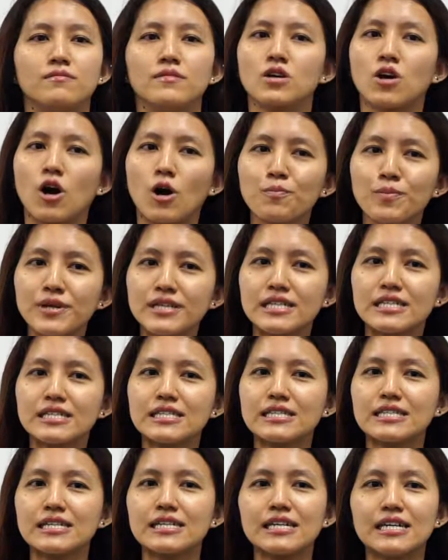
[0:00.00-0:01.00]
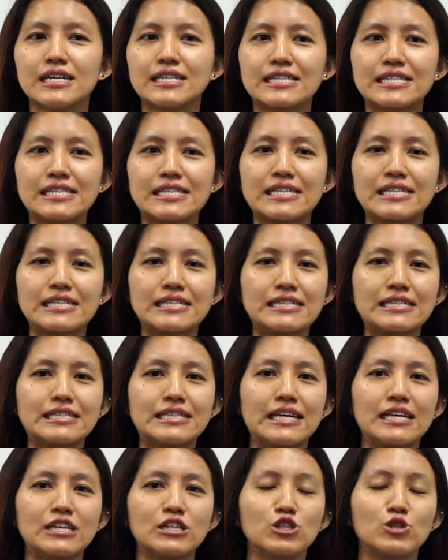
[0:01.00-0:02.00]
Competency, a skill
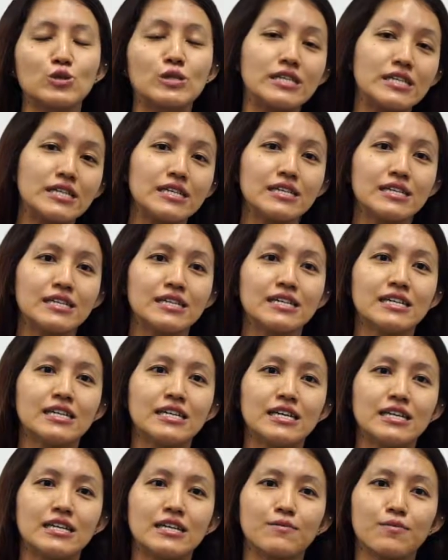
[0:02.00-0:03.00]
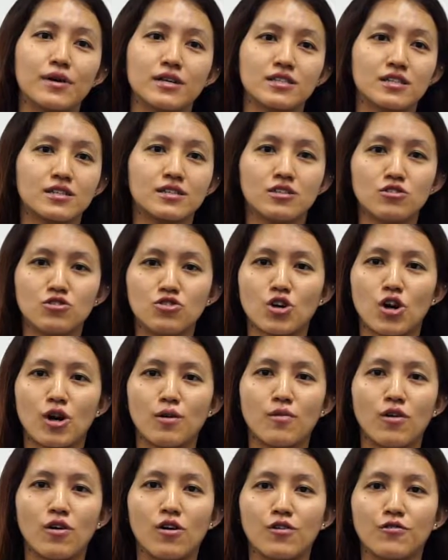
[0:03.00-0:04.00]
that you need in a particular
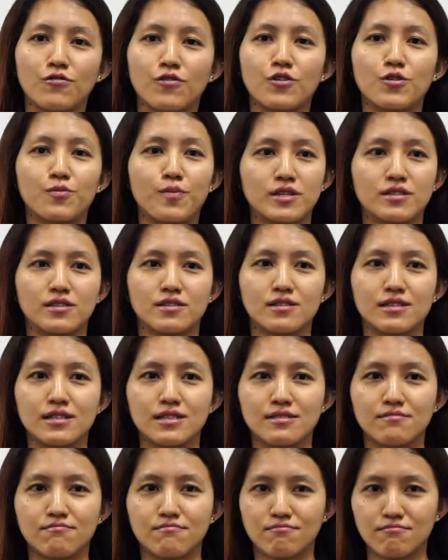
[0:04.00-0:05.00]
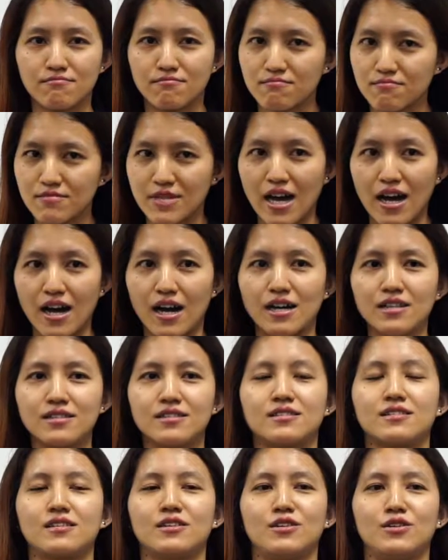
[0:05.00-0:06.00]
job or for a particular
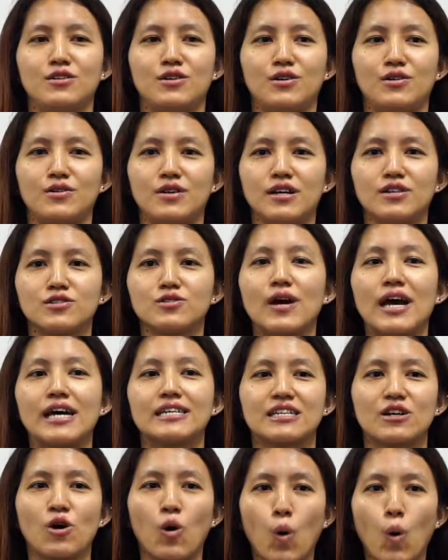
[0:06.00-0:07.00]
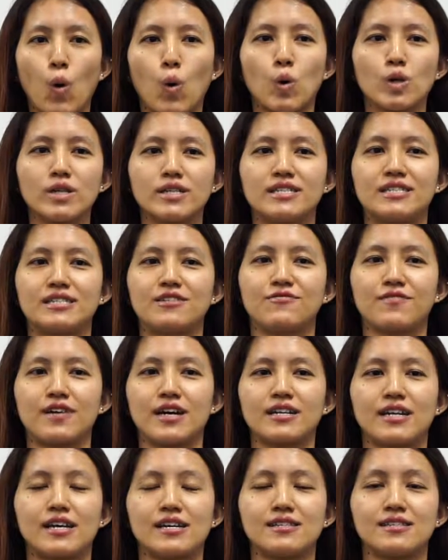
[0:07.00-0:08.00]
task, all right, so as a whole, it's
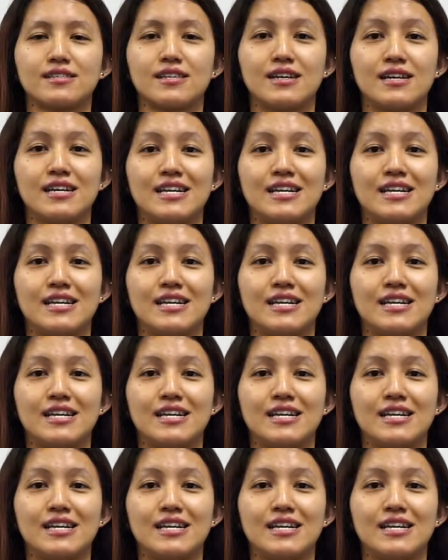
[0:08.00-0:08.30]
defined as